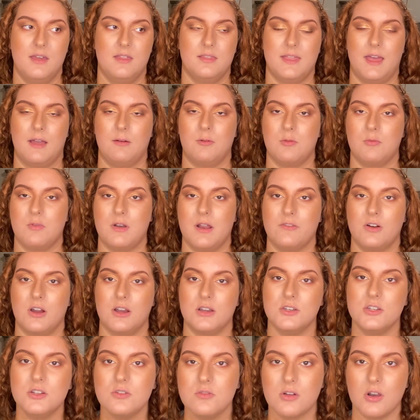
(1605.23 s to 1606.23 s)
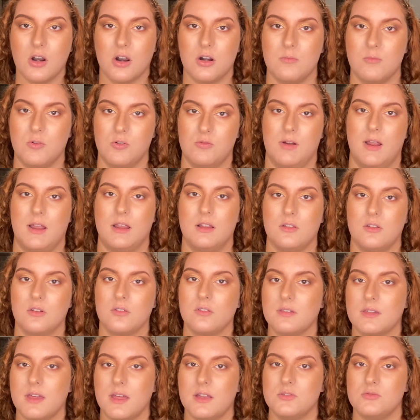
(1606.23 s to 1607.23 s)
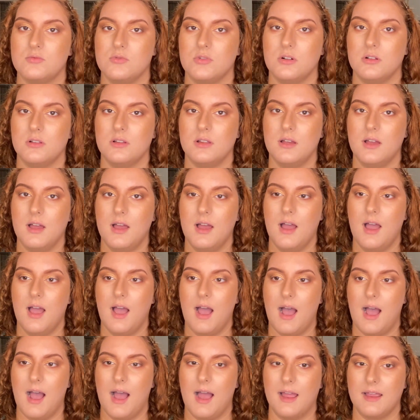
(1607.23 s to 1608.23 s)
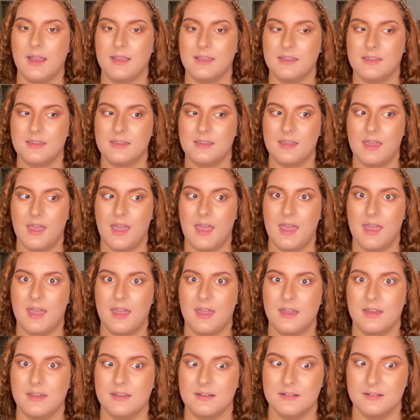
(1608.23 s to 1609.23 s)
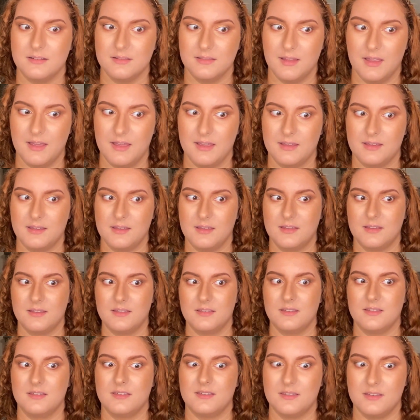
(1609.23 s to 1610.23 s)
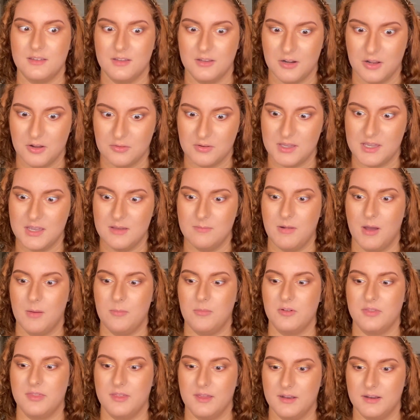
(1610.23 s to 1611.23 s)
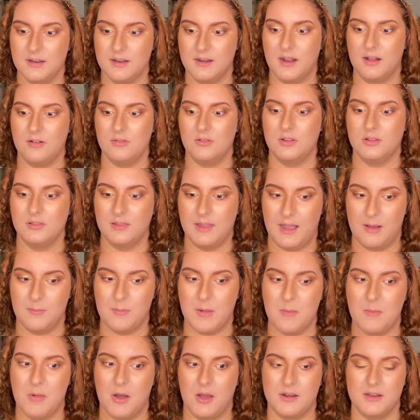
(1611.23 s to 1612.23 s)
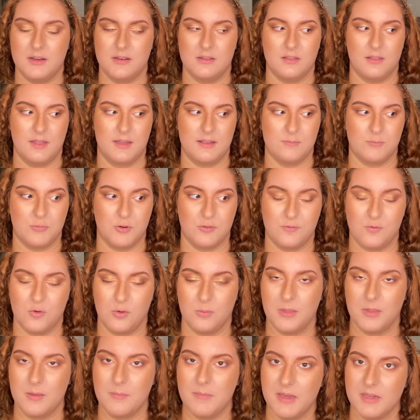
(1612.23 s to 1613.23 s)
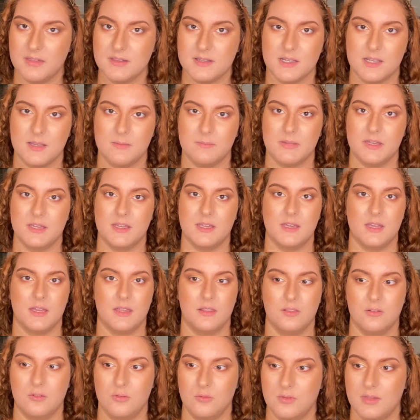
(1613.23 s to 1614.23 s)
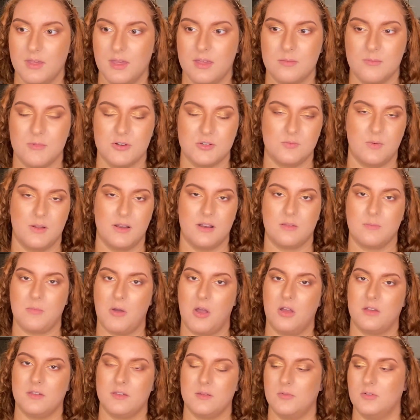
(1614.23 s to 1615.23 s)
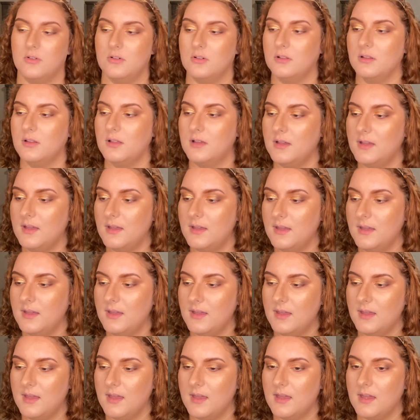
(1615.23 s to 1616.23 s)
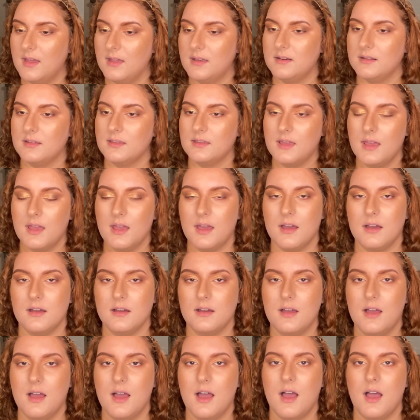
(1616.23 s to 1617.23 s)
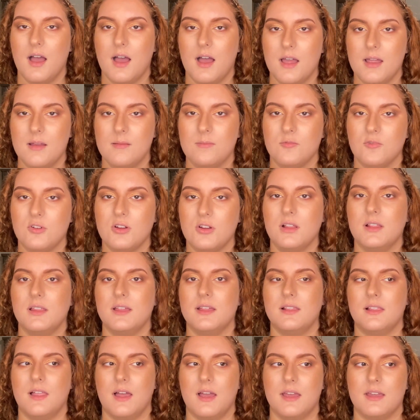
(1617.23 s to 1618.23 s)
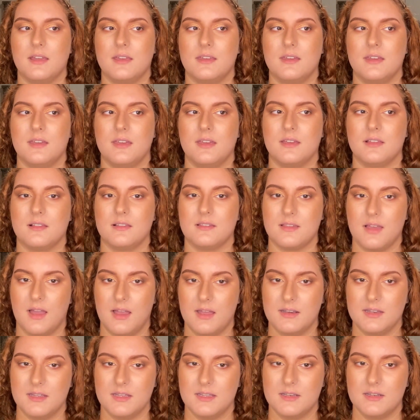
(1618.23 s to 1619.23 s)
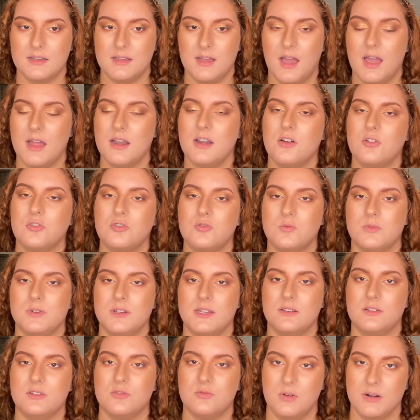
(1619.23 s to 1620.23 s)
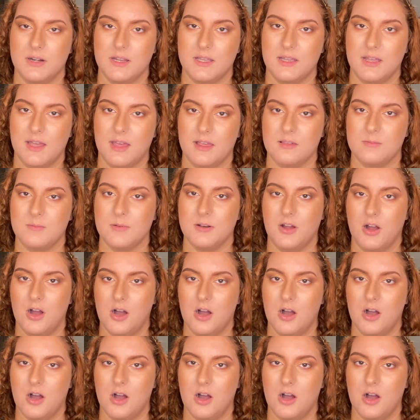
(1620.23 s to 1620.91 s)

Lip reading: That way, whenever I do get on a more regular schedule, I can like, you know, keep up with it, and I'll allow my body to like perform the best it can be, lose as much weight as possible. And yeah, I'm really like excited. I know 2020 has been